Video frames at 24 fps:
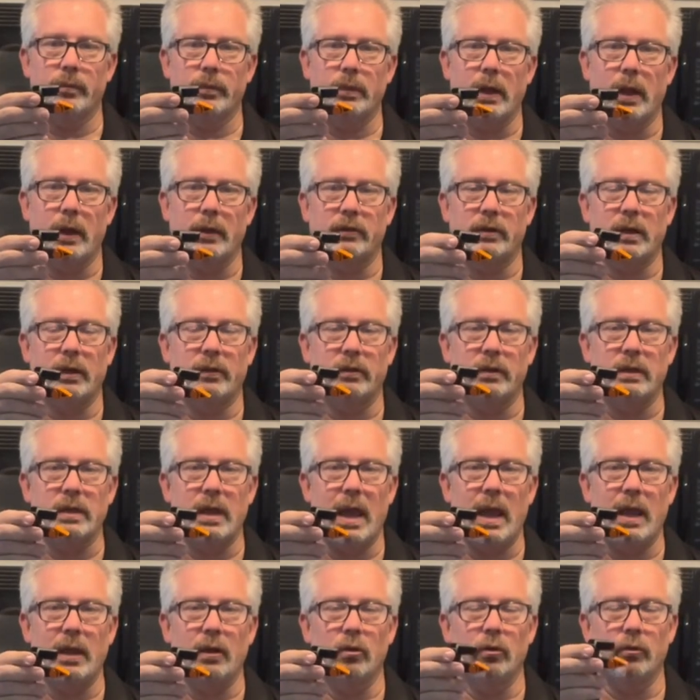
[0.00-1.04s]
that sets the
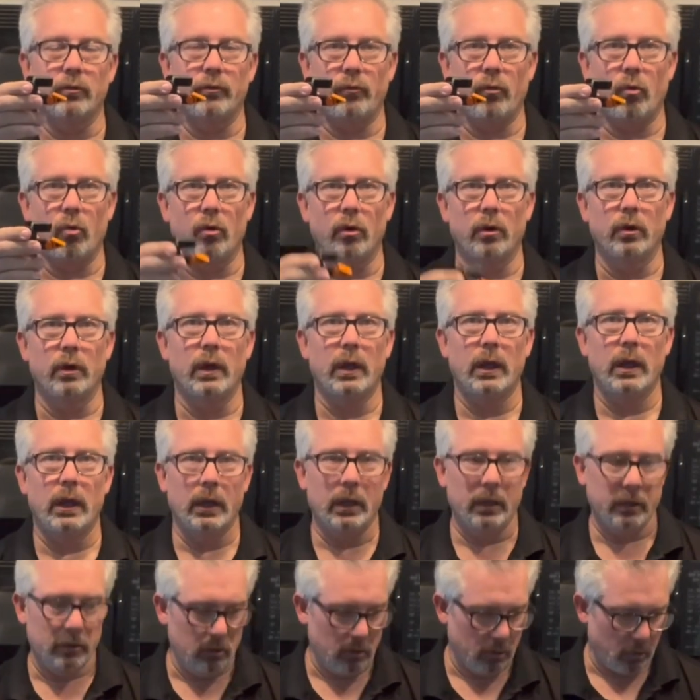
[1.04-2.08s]
angle for
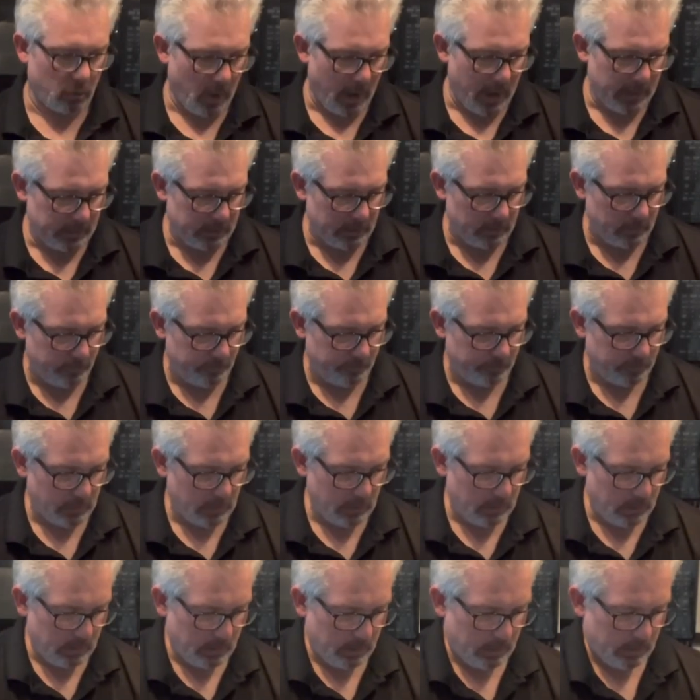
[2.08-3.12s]
your grinding.
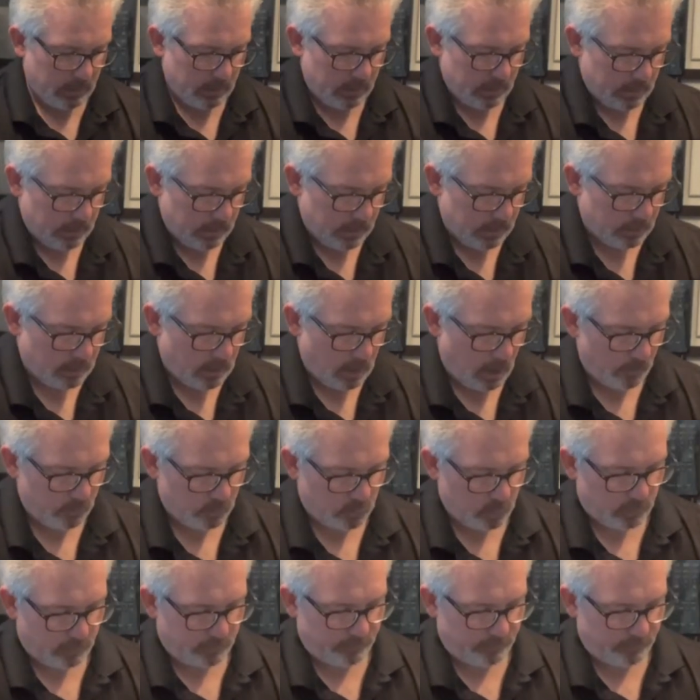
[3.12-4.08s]
It comes with